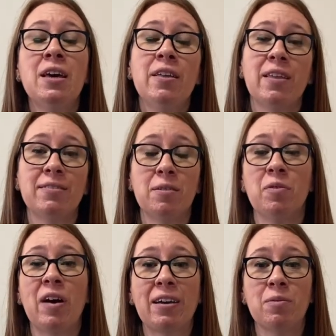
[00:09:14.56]
then some
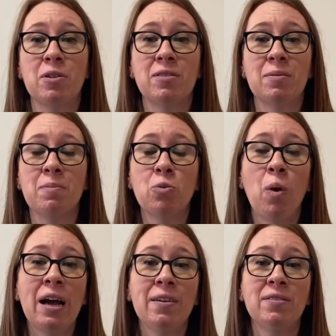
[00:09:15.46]
of our community
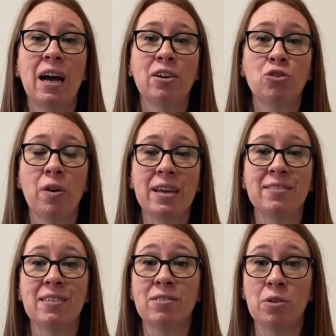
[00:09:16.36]
midwives are
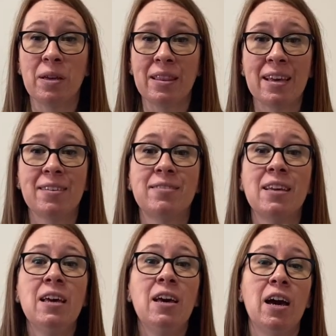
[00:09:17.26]
trained in doing this
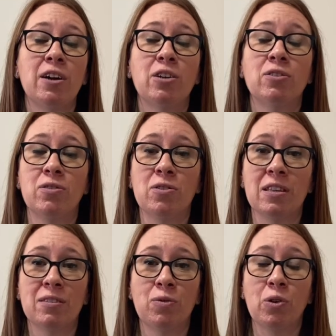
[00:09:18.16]
and could do
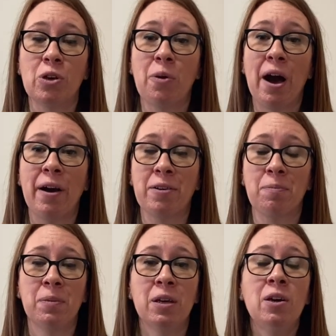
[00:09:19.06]
this for you at
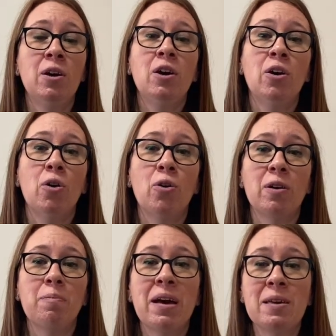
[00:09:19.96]
home. Or
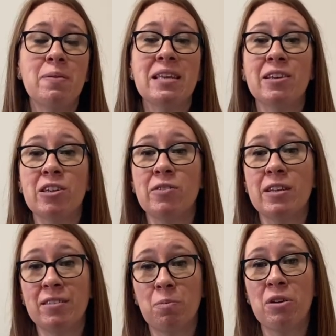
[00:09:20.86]
it may be that you
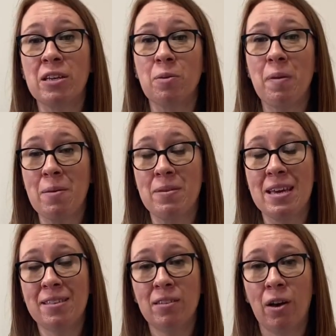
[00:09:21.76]
need to bring your baby
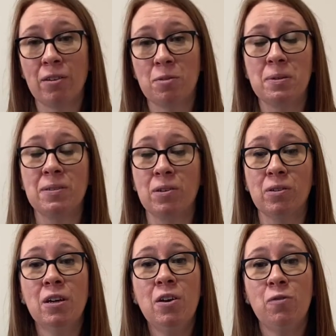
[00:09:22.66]
into
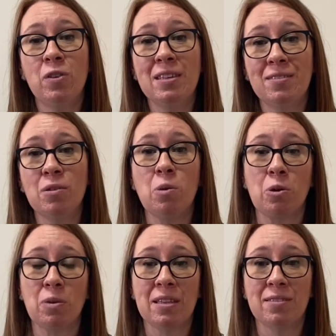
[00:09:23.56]
hospital for this
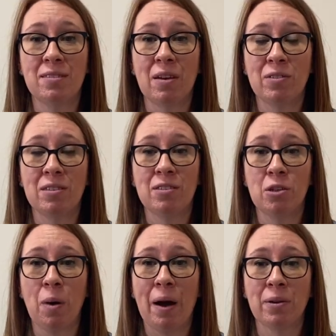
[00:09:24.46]
doing within
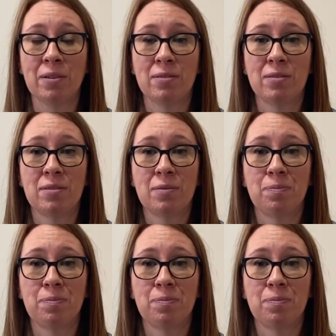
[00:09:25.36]
72 hours.